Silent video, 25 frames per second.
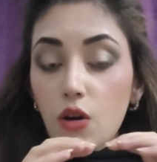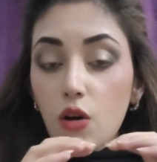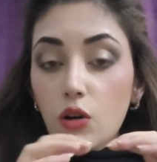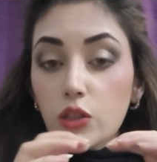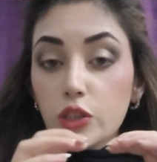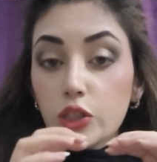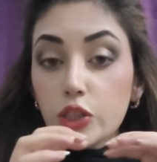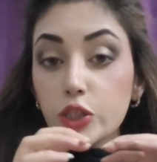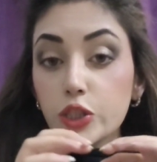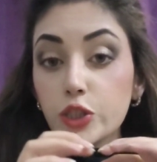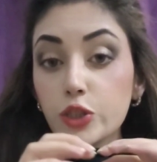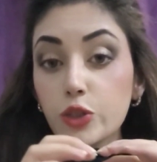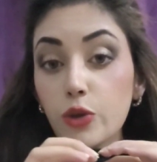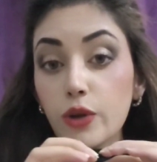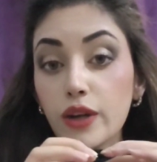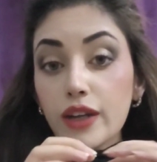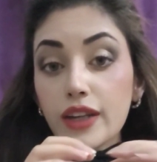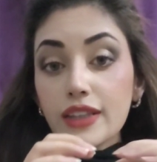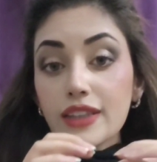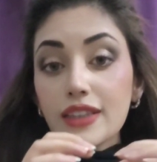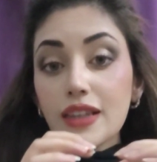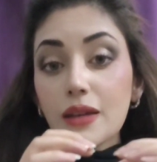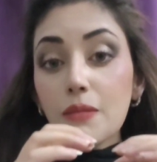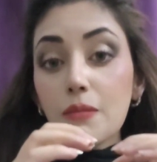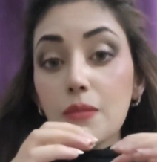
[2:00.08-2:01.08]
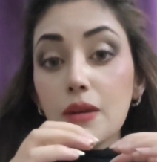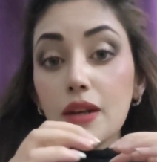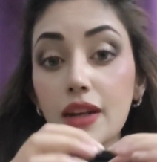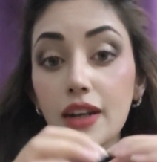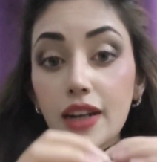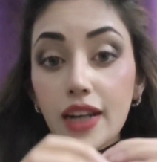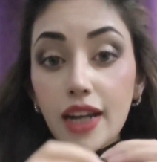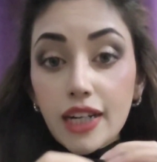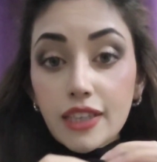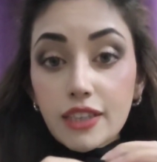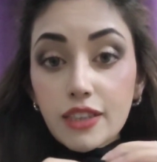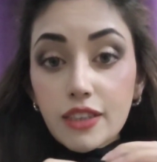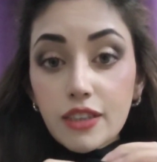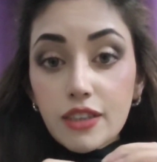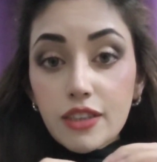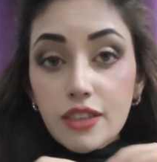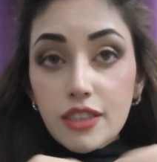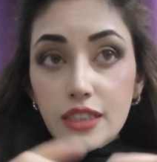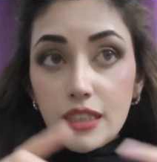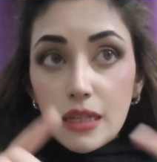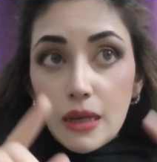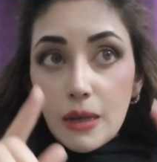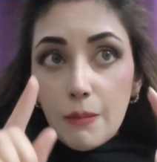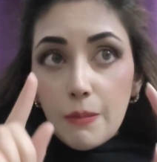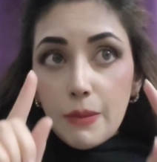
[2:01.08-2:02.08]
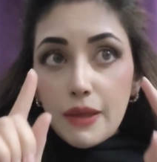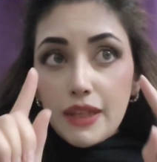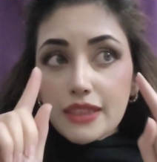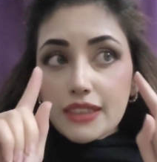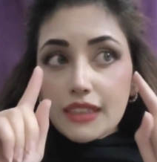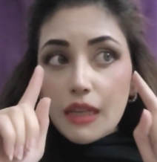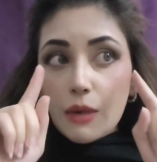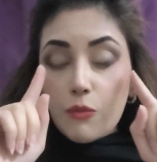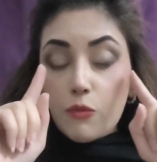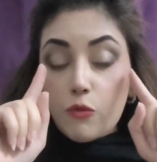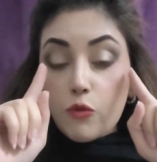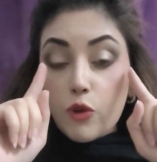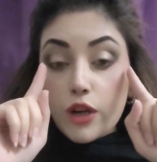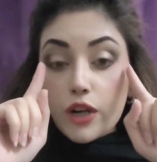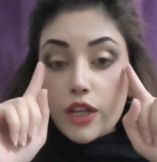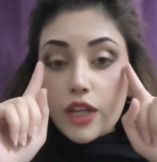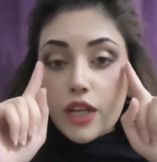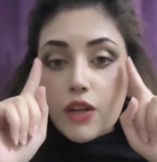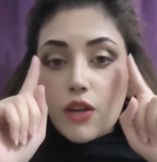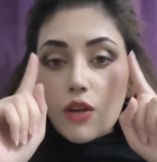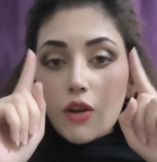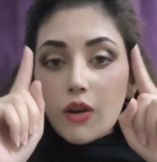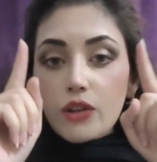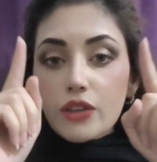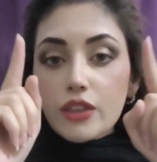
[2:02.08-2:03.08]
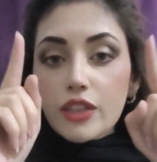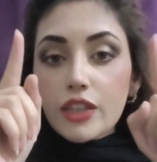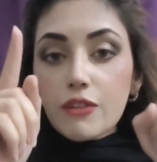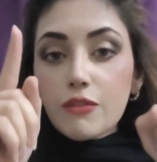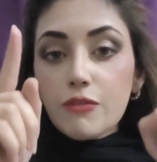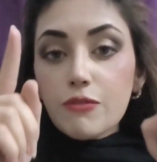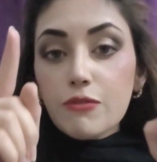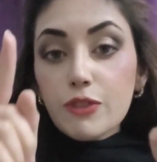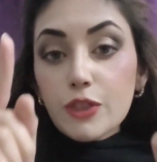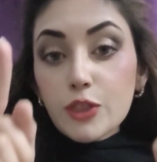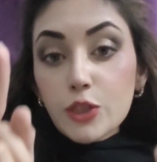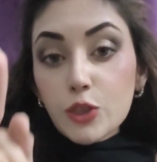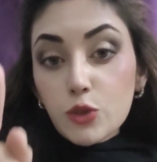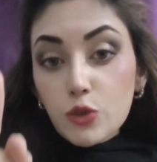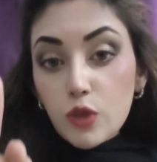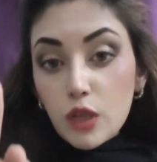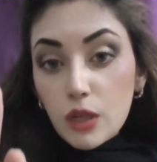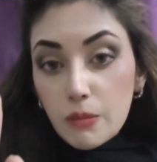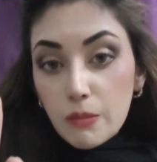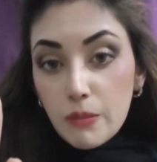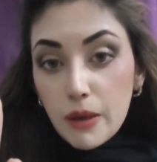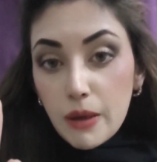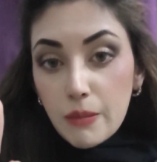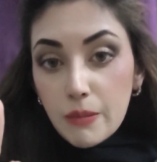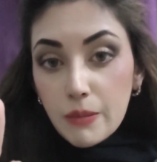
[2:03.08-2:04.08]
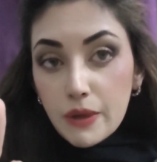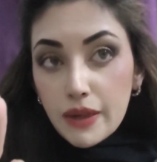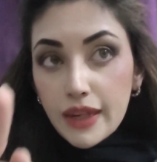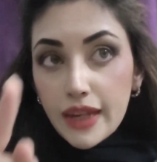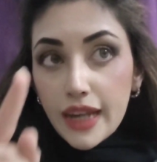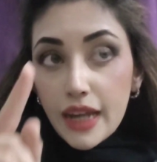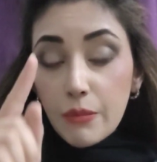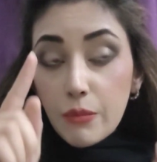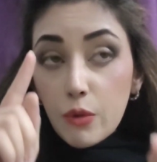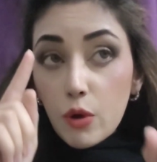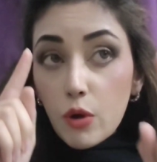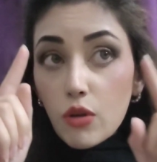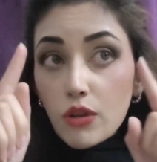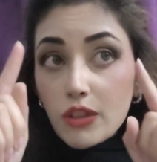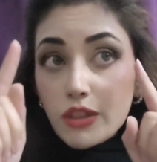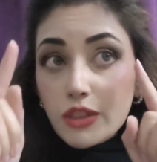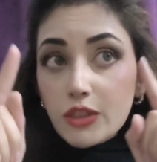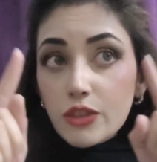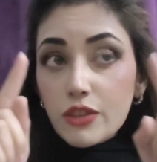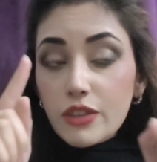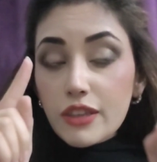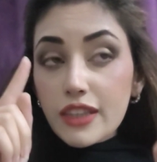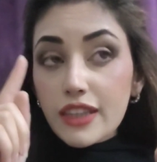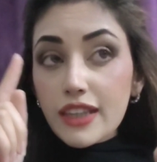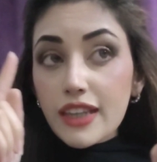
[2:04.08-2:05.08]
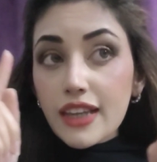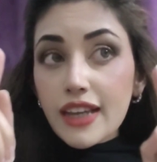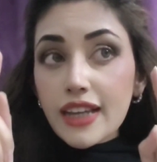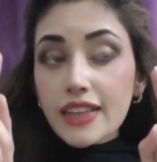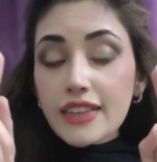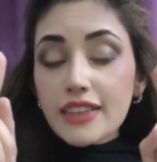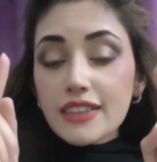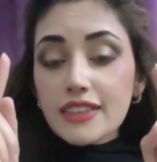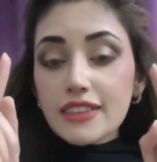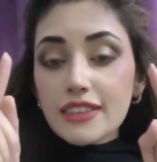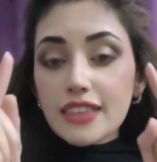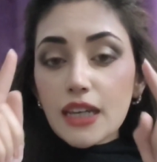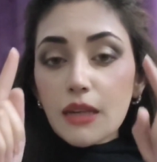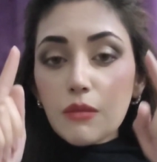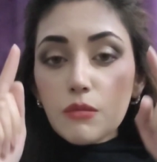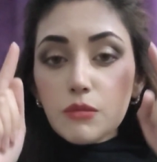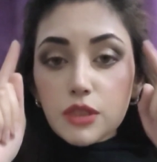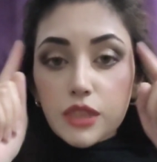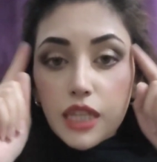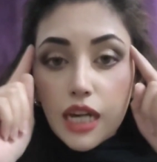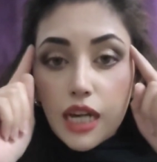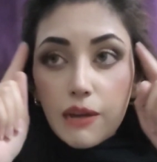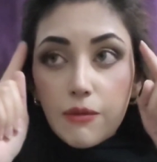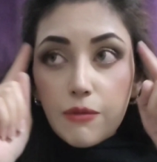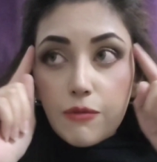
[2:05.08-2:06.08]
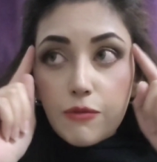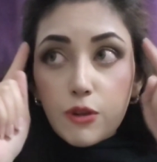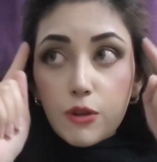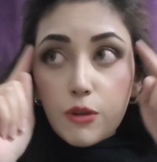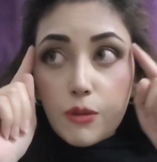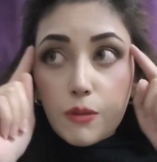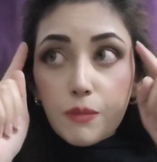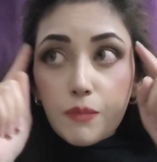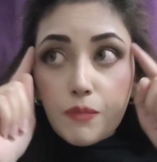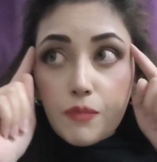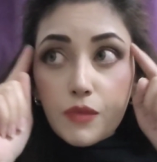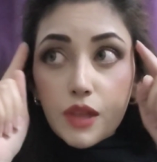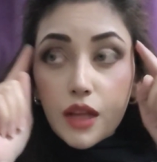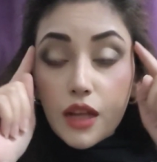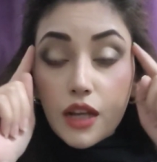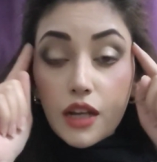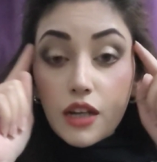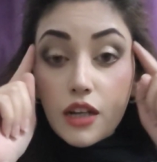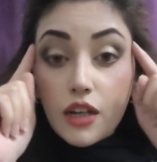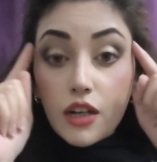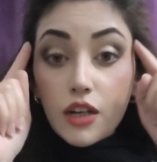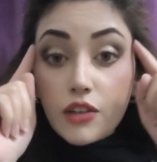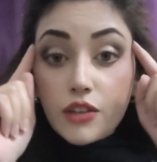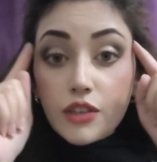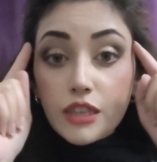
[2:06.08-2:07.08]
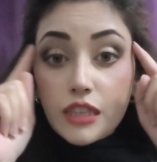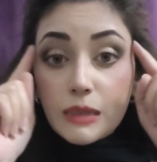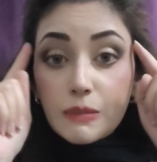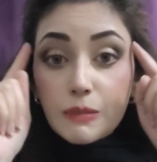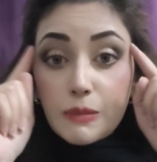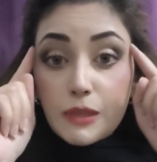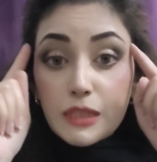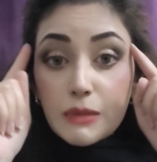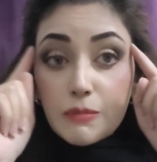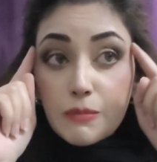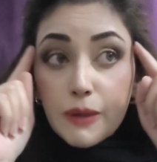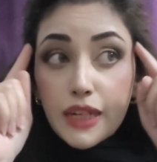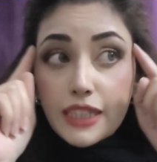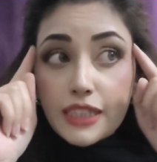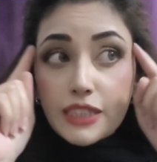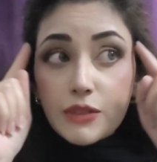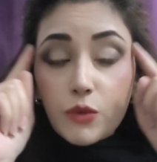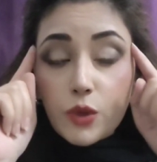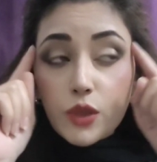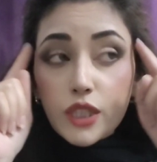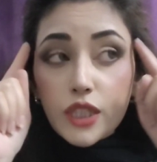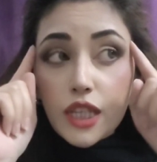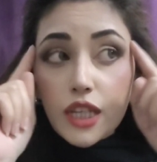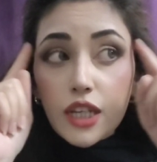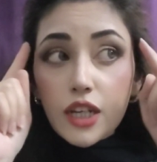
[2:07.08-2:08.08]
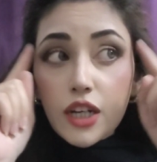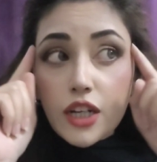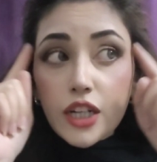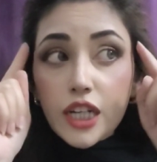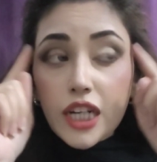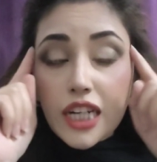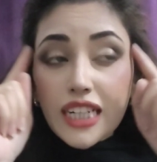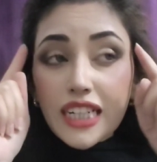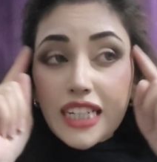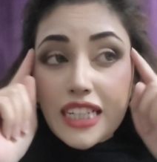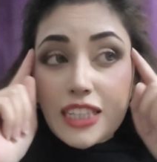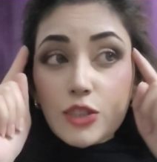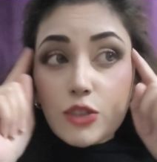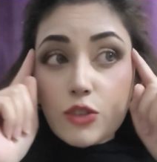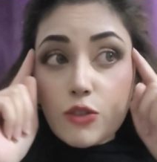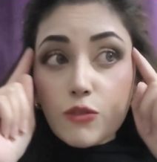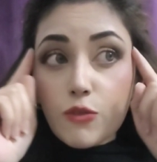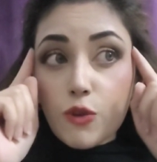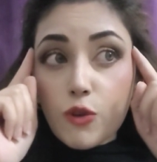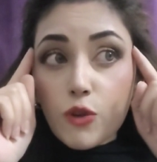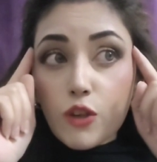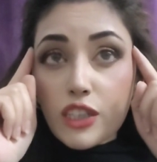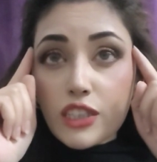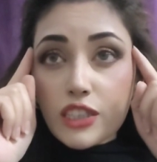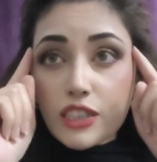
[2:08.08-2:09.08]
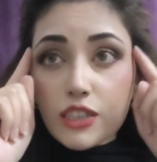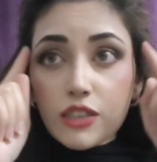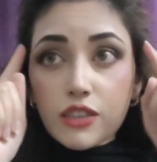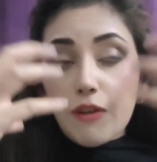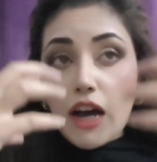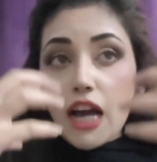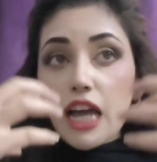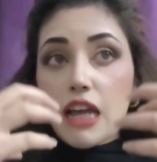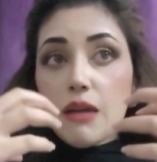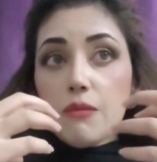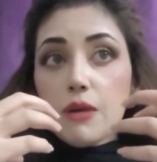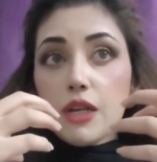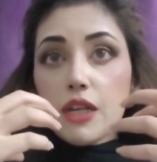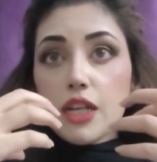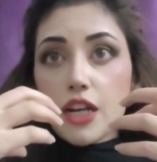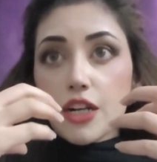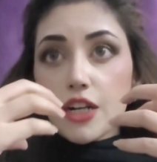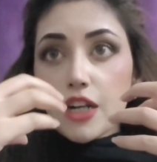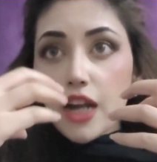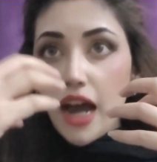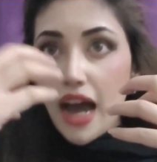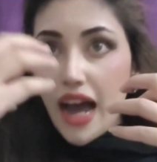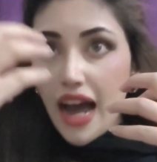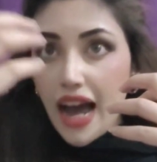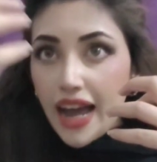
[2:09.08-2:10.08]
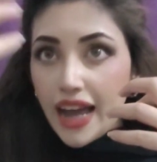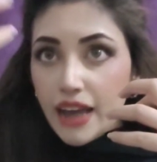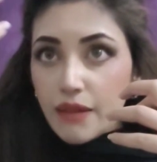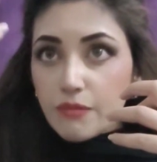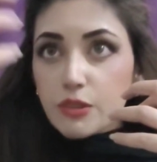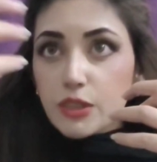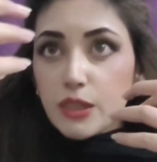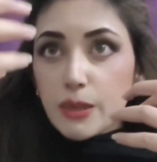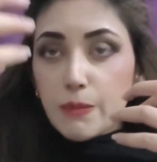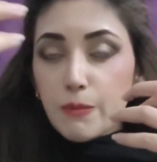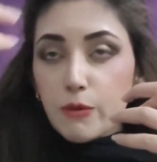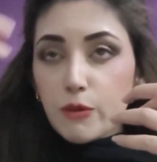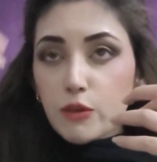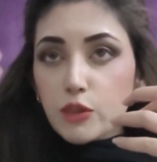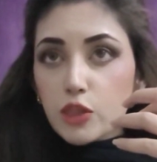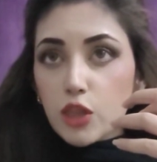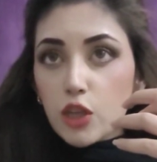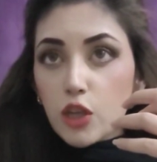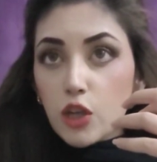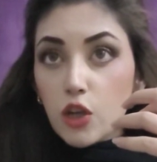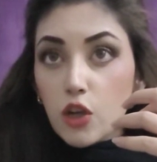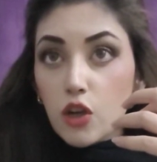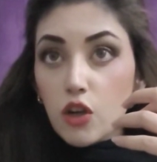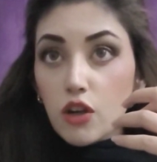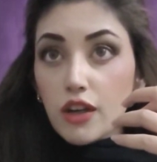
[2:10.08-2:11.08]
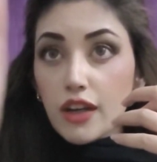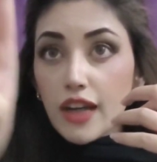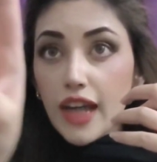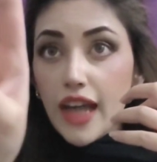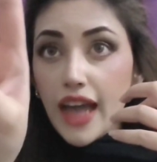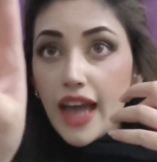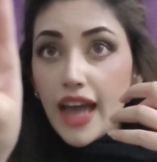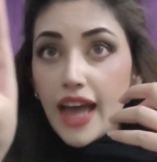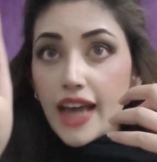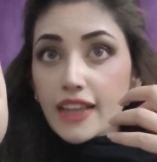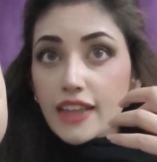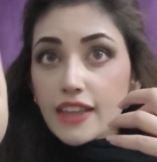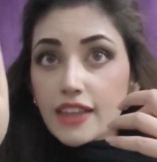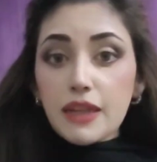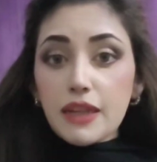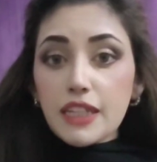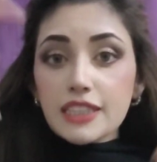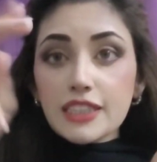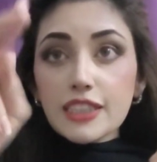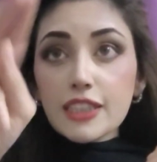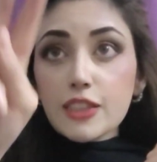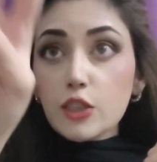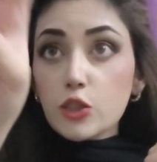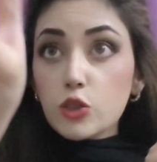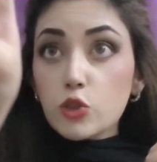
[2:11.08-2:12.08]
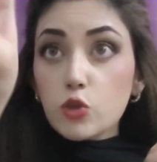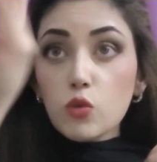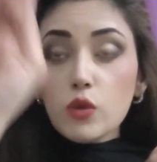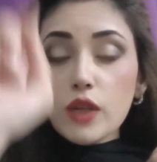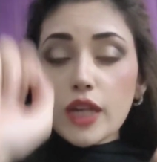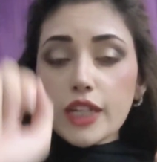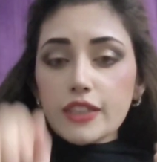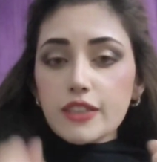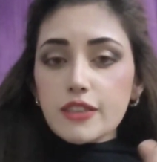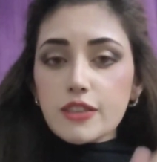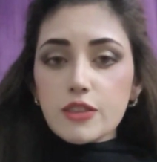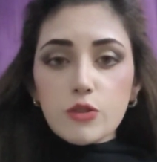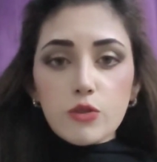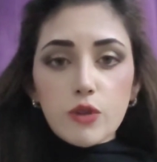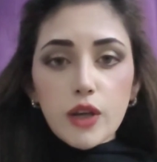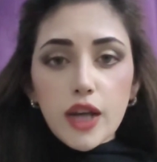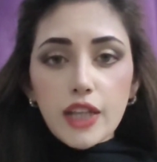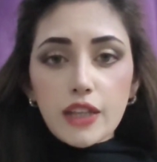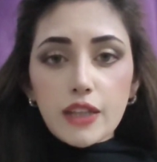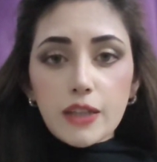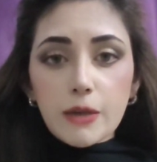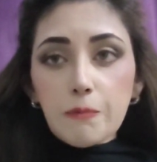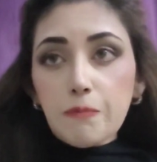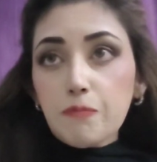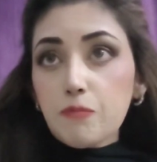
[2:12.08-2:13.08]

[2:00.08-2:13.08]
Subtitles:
on showing them letters because I'm working on their visual memory. I'm also thinking at the same time from a learner's perspective, what the learner needs to focus on. If I am a learner, I am supposed to look at, let's say, the 2 letters together